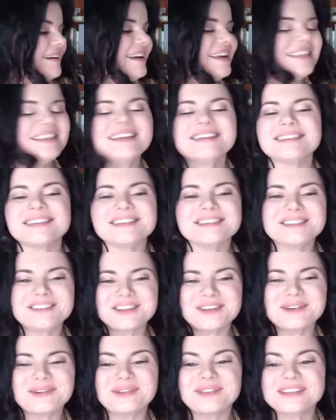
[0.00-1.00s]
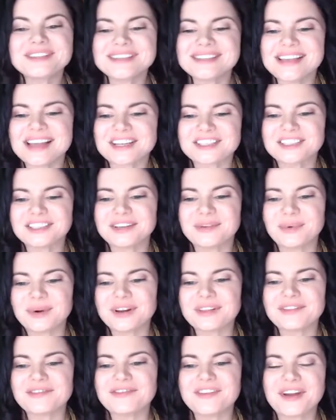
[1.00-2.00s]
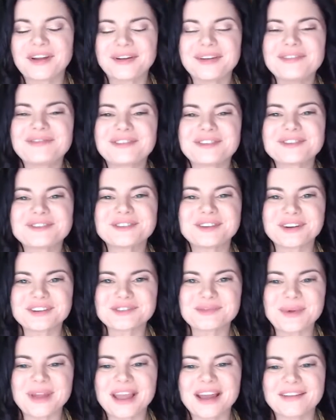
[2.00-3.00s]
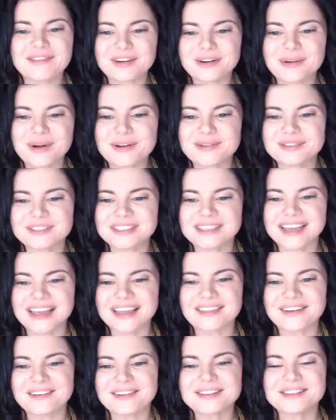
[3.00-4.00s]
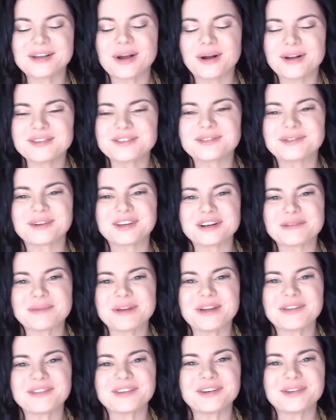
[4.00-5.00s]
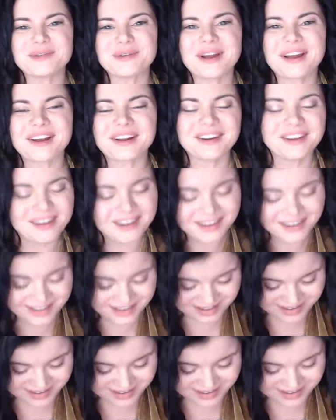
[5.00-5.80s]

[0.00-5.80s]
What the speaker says: And This is a tune. This is actually one of the very first songs we ever wrote together. It's also going to be on the new record.